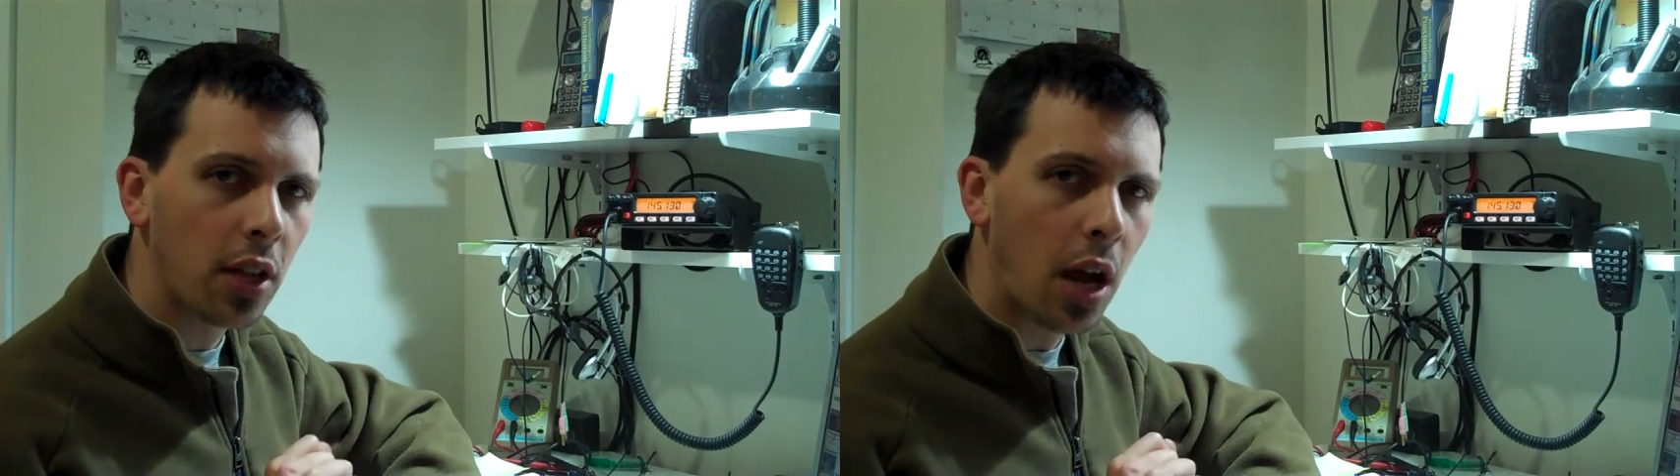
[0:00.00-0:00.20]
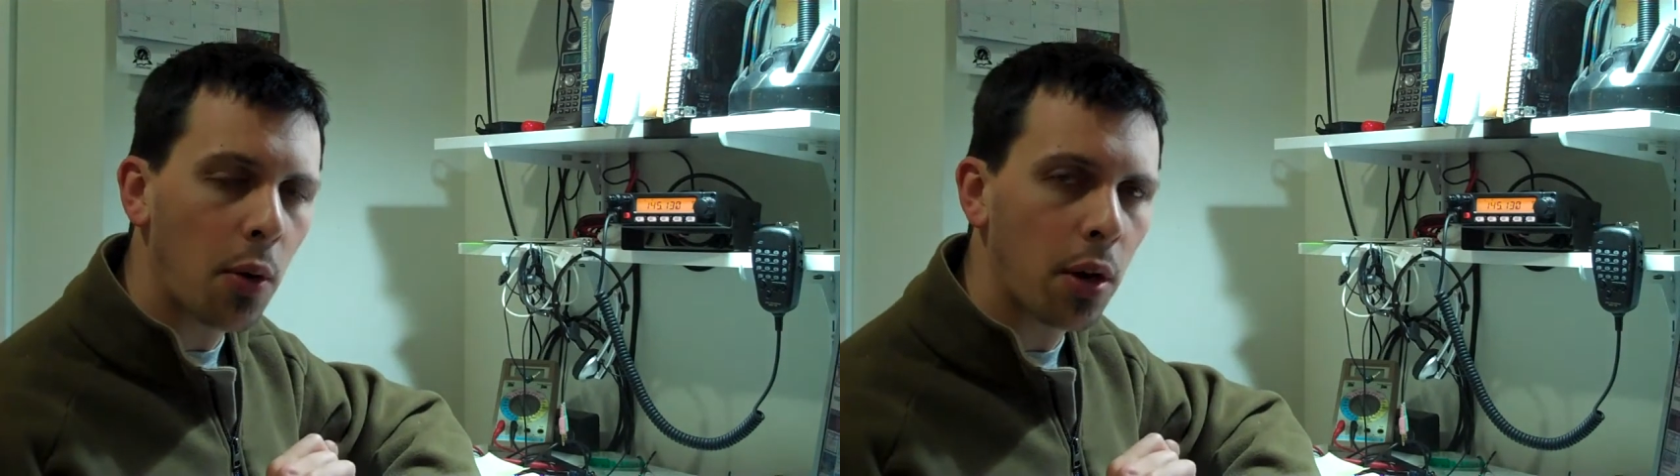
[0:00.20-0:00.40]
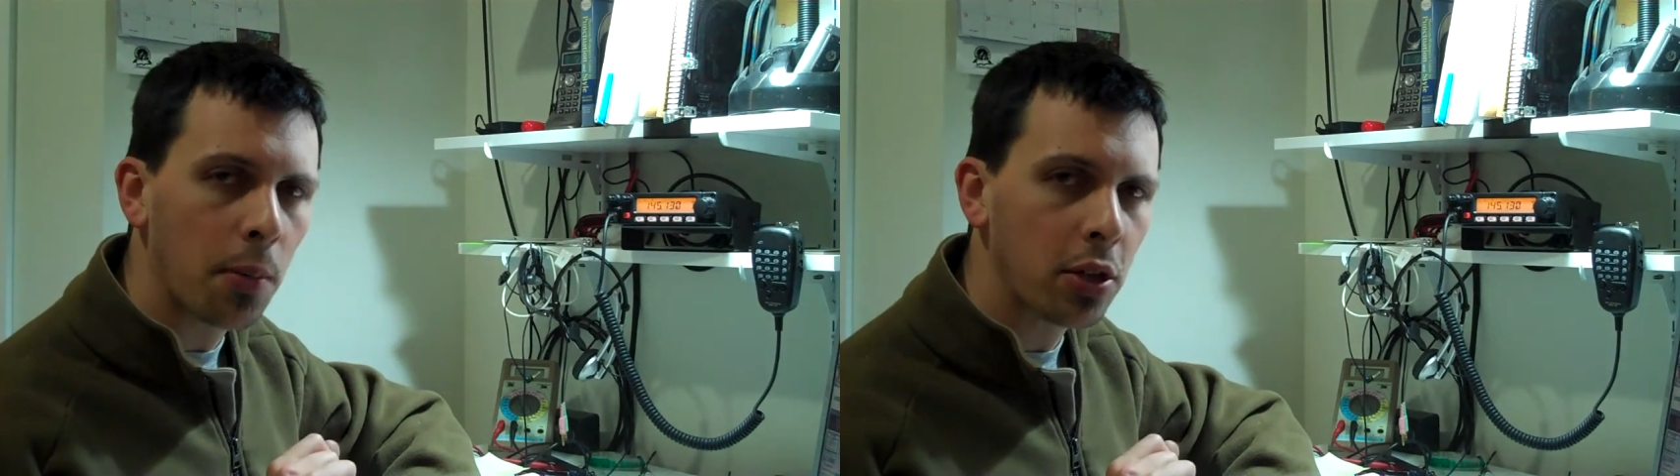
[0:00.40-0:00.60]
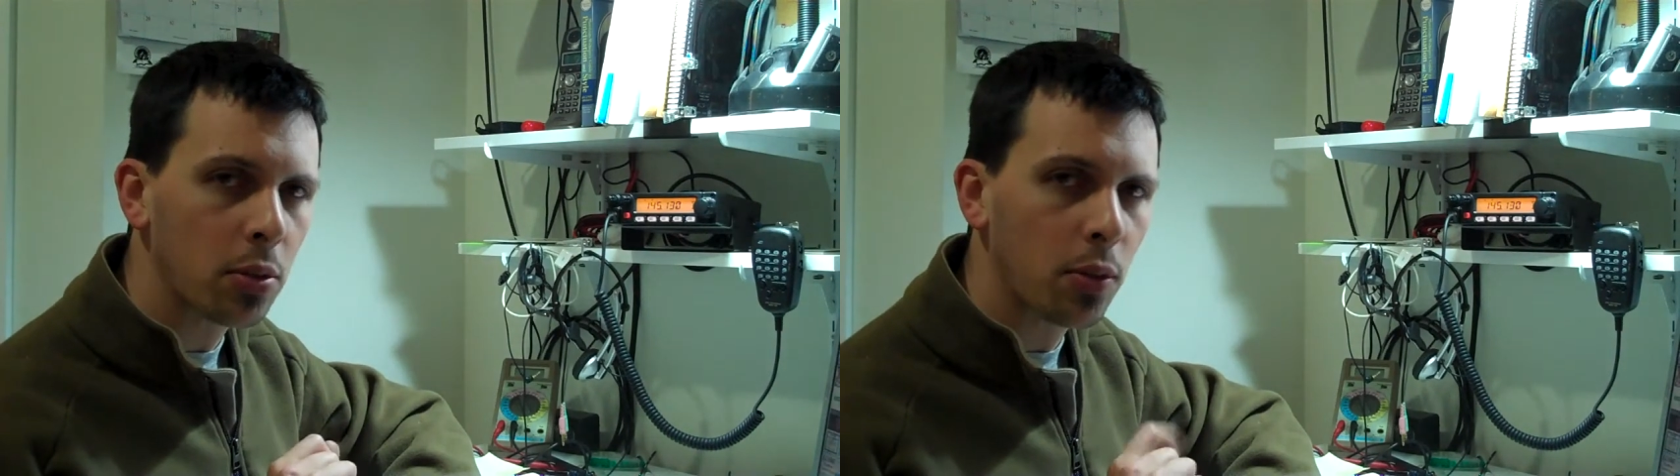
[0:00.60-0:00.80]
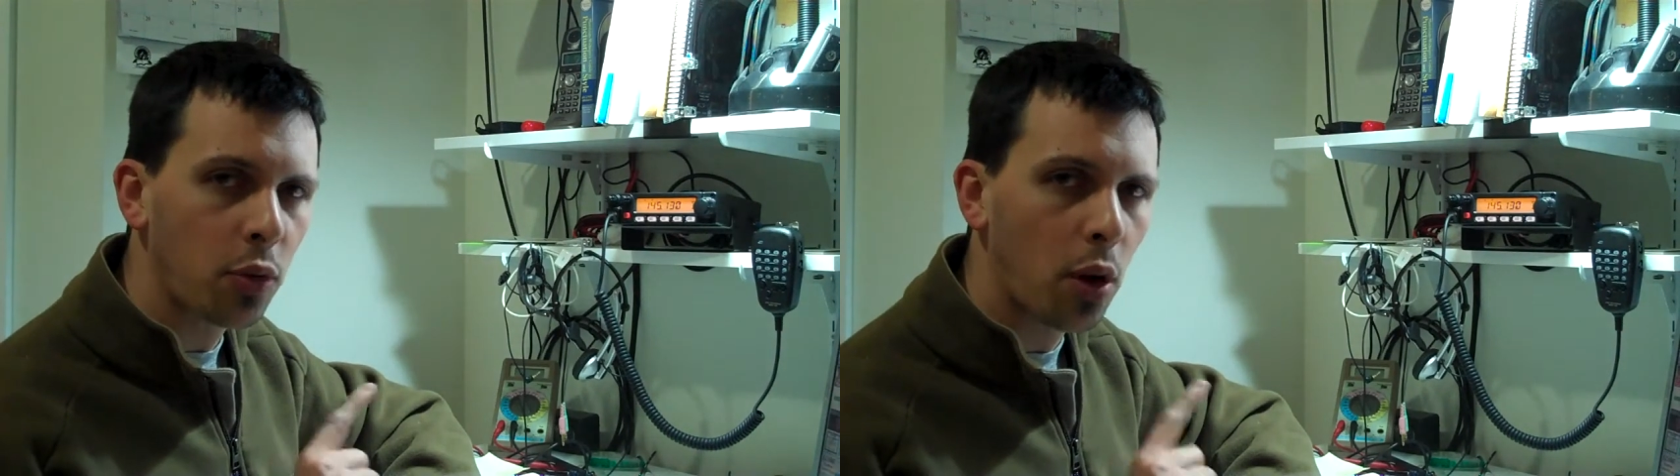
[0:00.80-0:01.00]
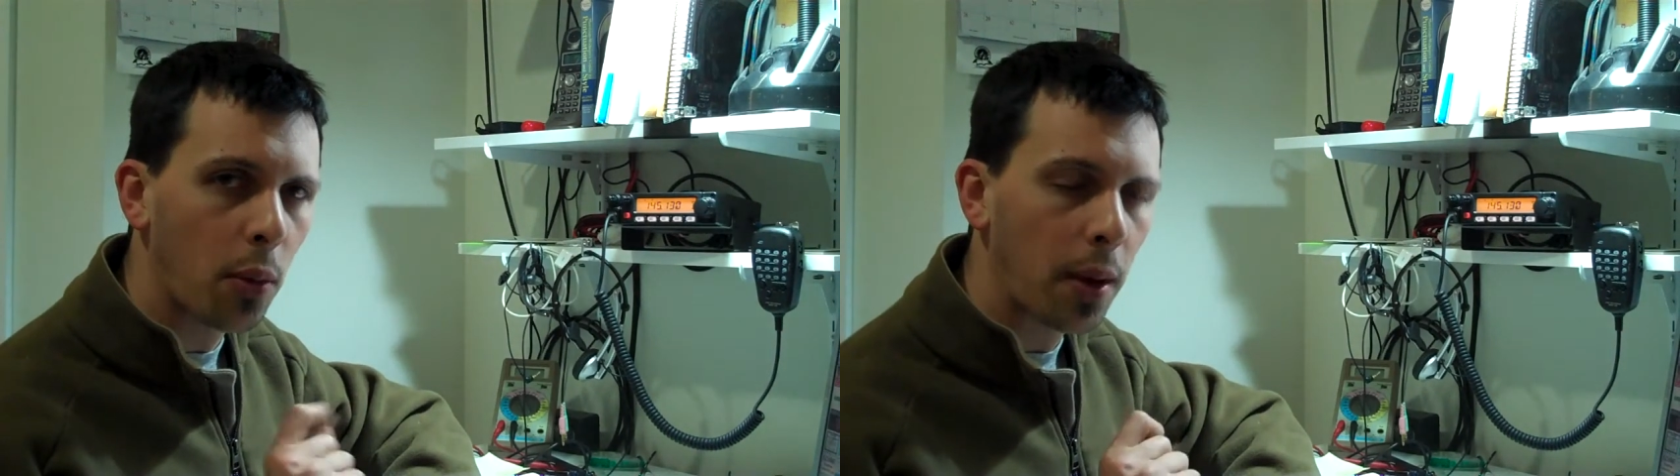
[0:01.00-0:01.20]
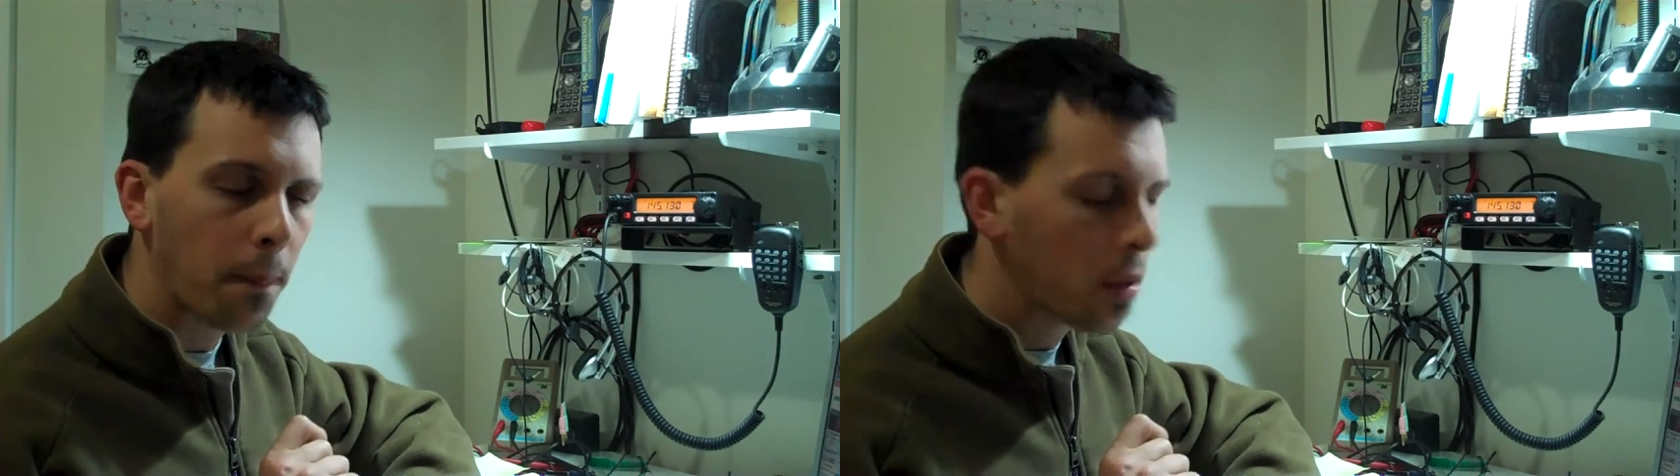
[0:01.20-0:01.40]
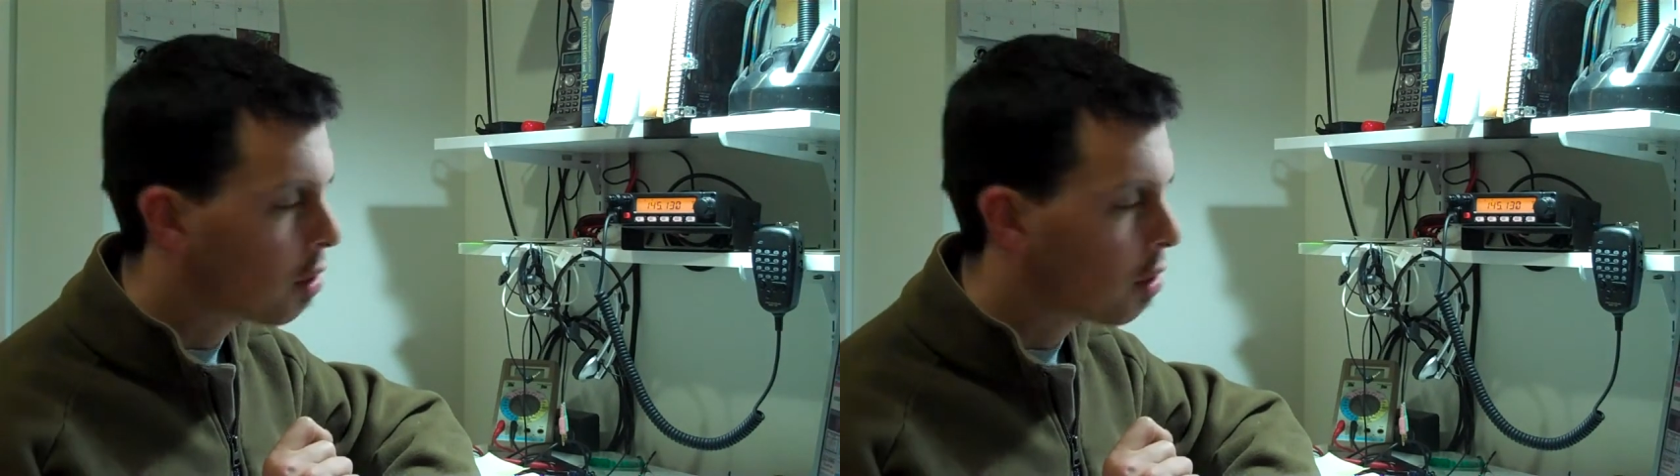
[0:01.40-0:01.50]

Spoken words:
thing I want to mention before we